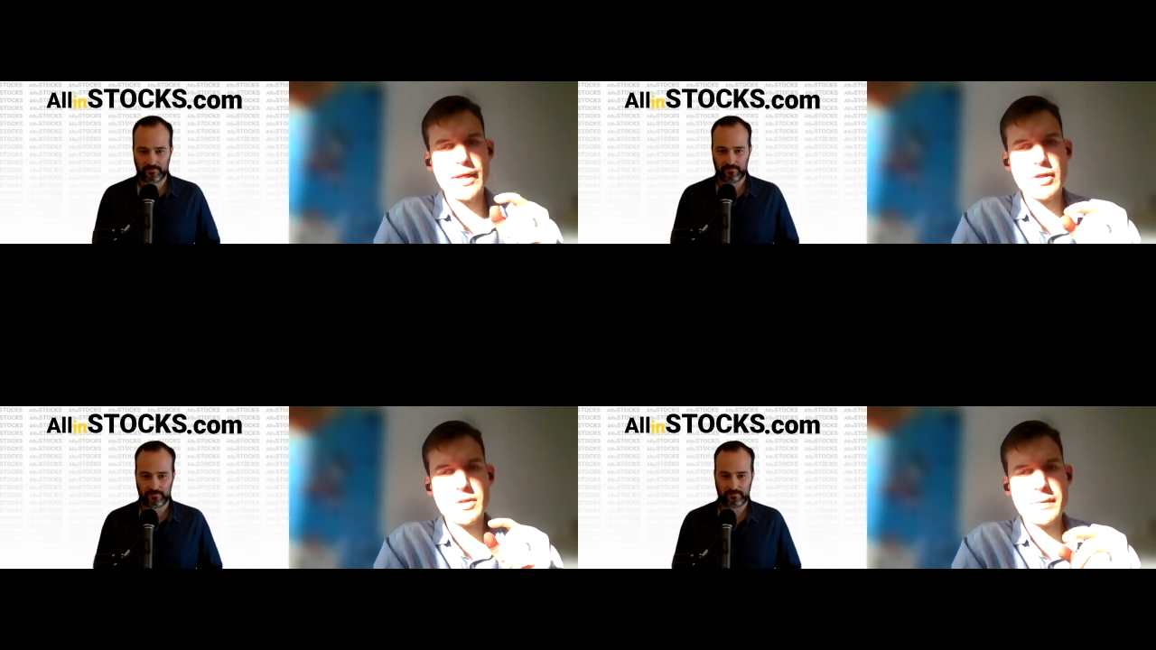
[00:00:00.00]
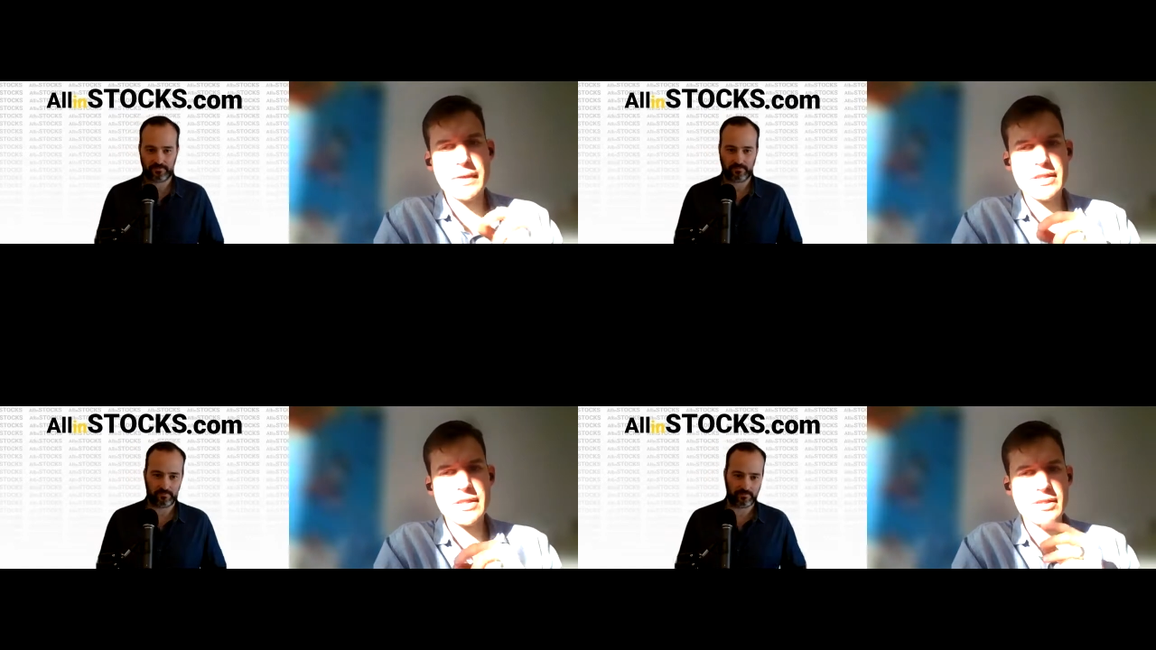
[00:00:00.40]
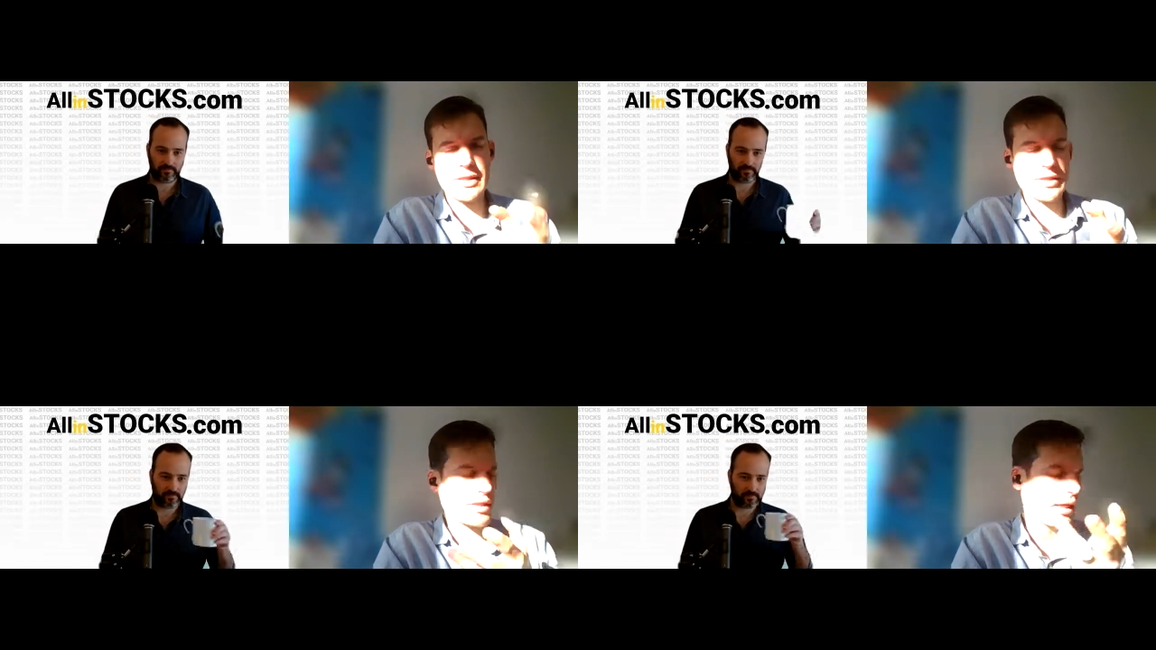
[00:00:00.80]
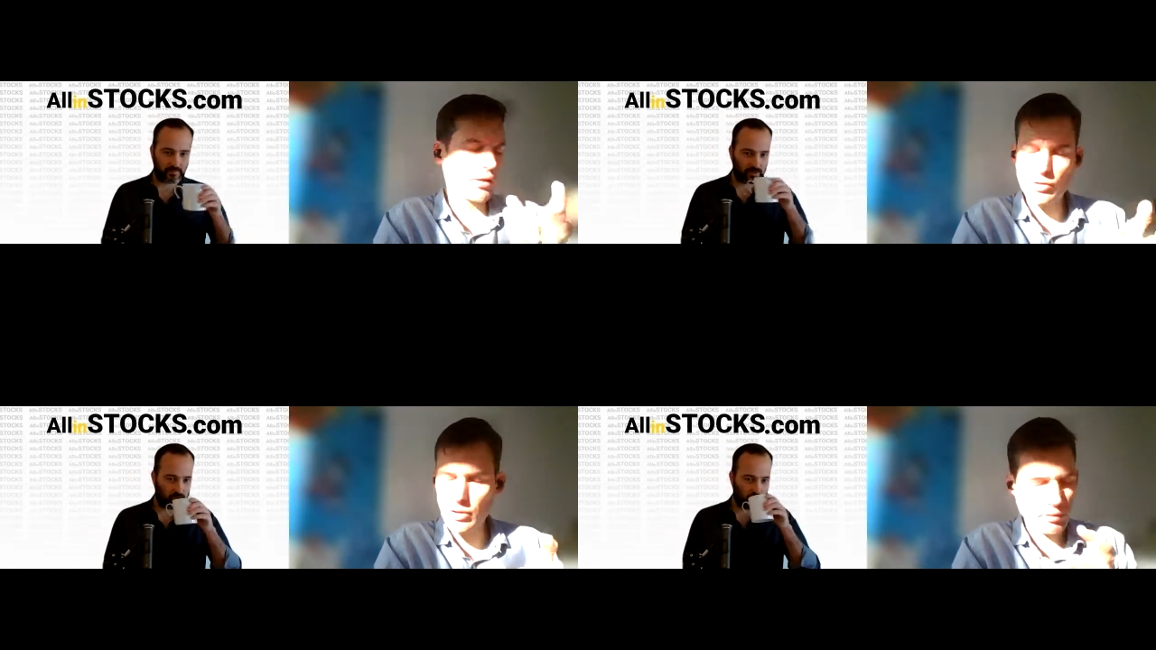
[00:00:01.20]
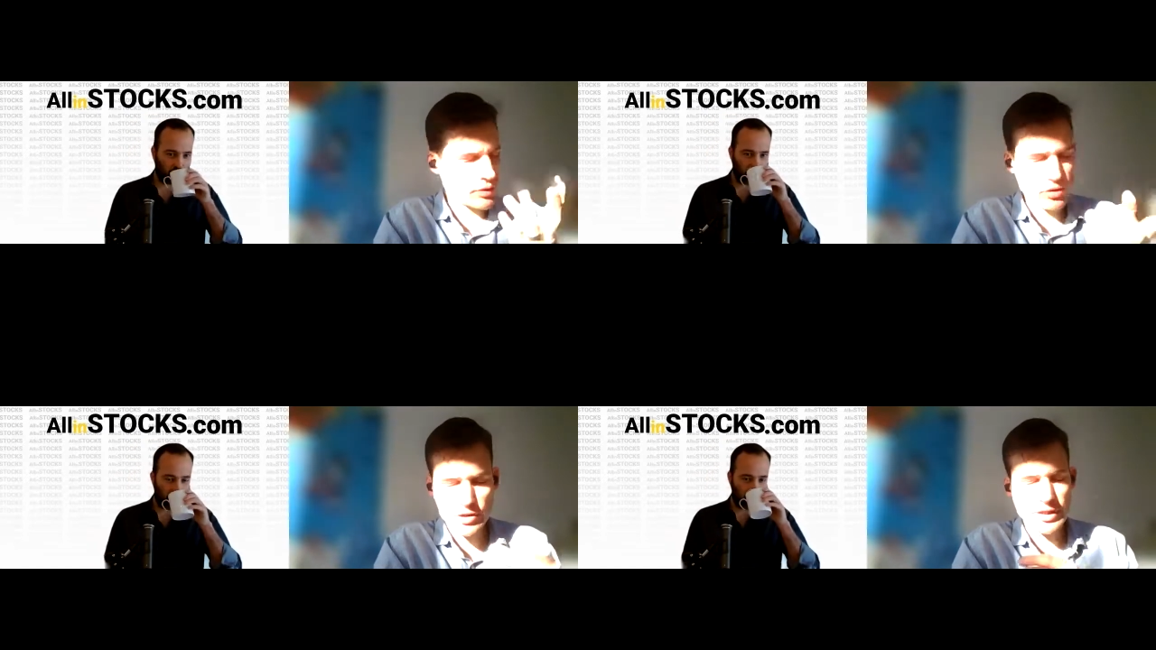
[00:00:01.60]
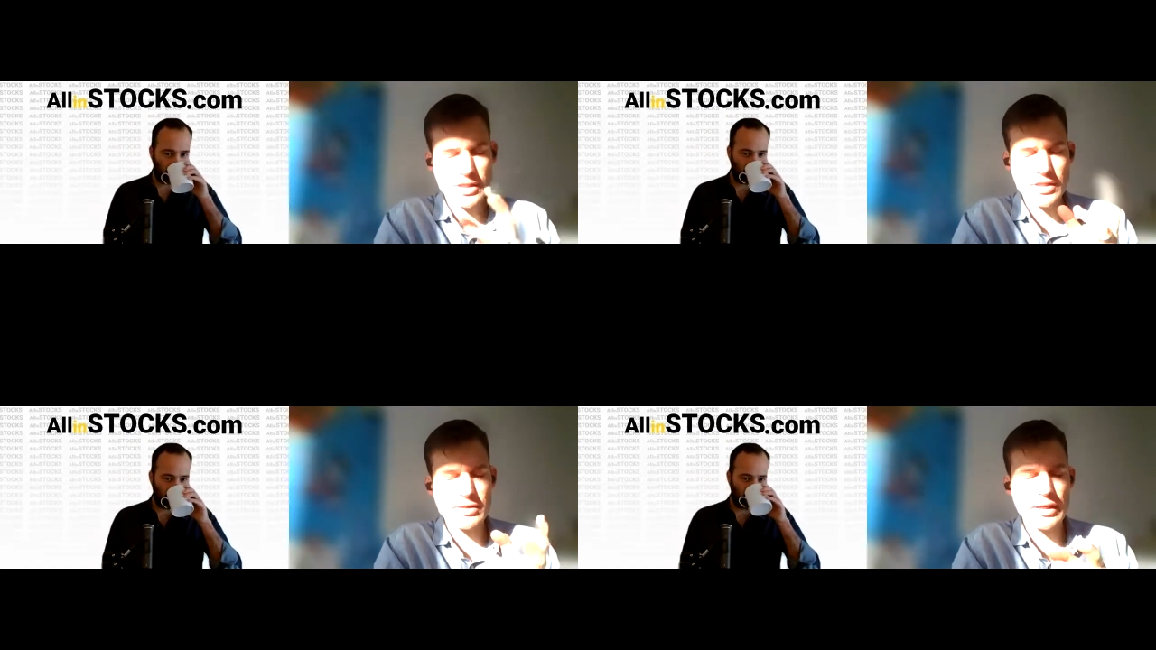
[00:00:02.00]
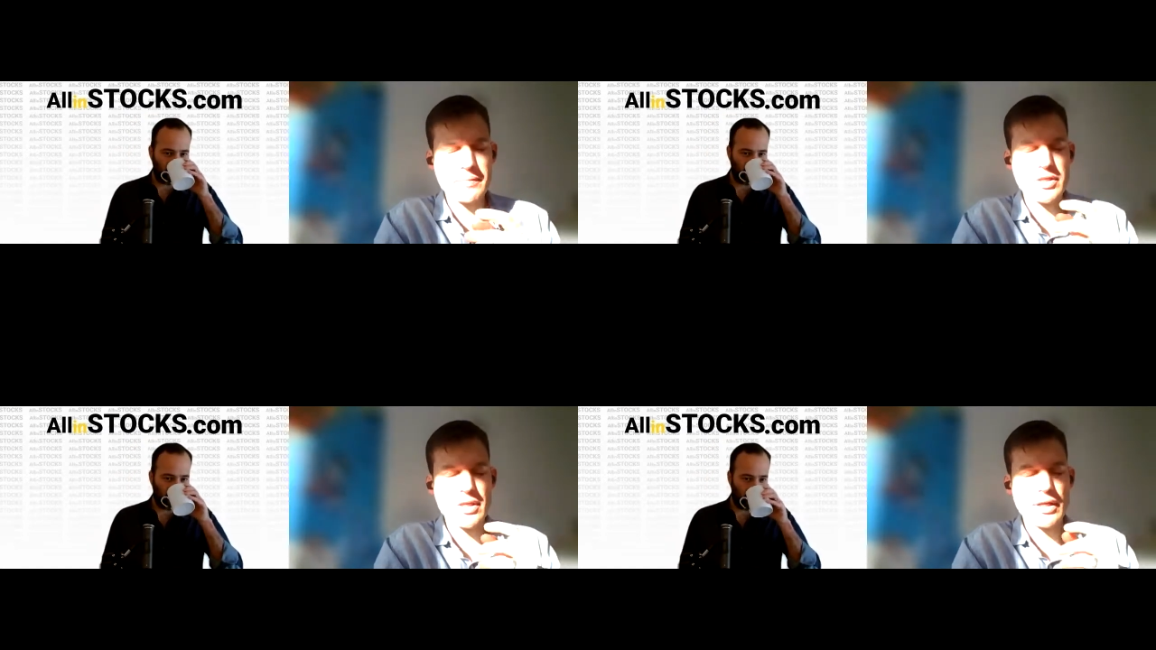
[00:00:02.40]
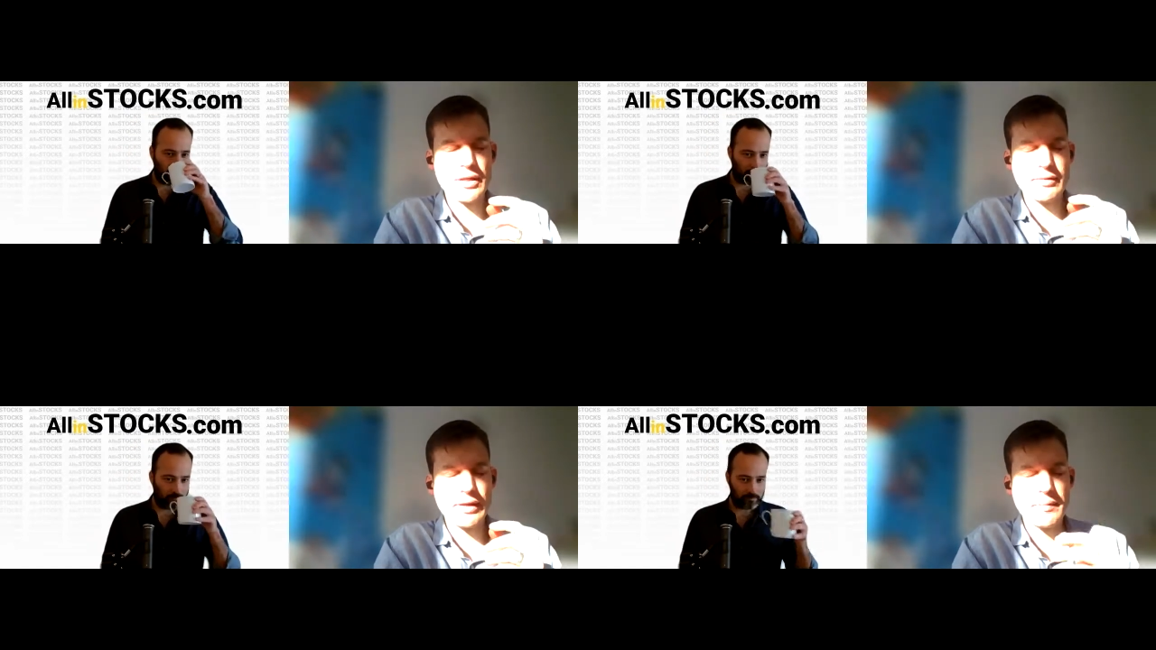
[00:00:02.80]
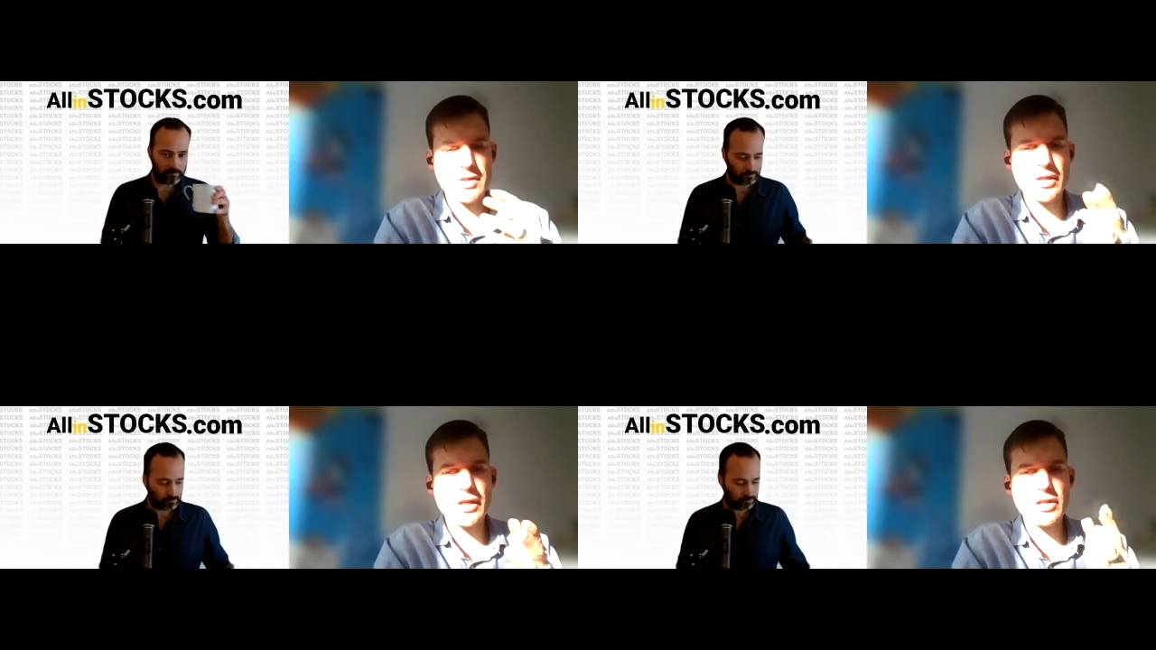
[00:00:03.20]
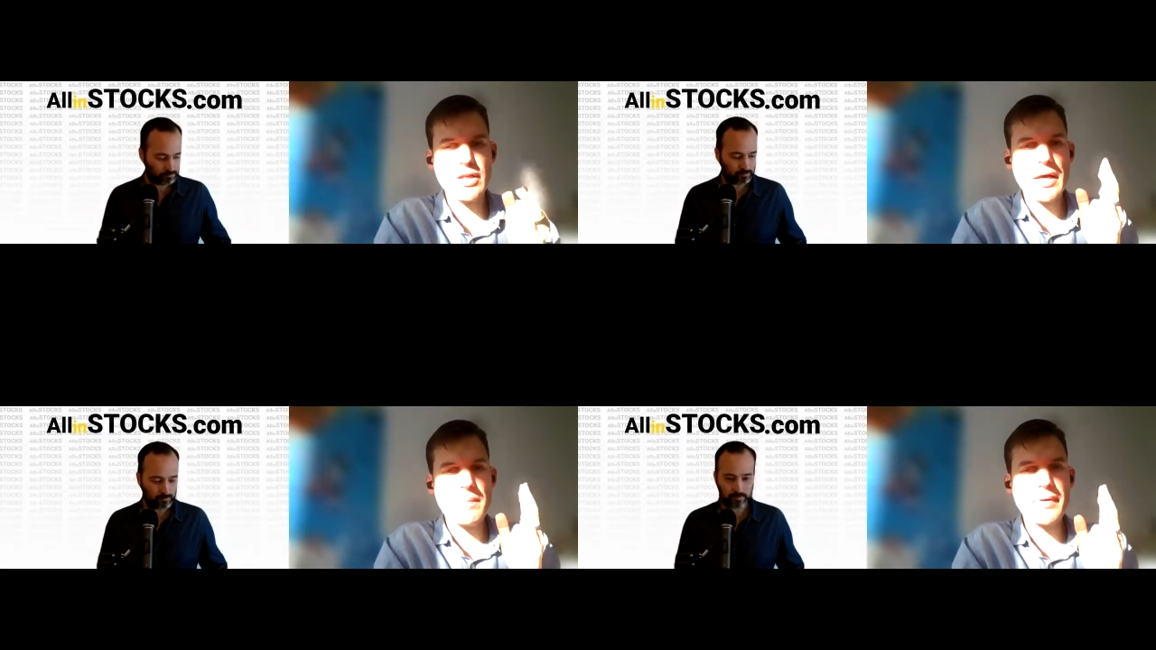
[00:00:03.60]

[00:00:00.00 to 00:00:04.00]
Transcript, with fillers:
Speaker 1: it was priced, let's I don't know, you say 60 times uh, times earnings,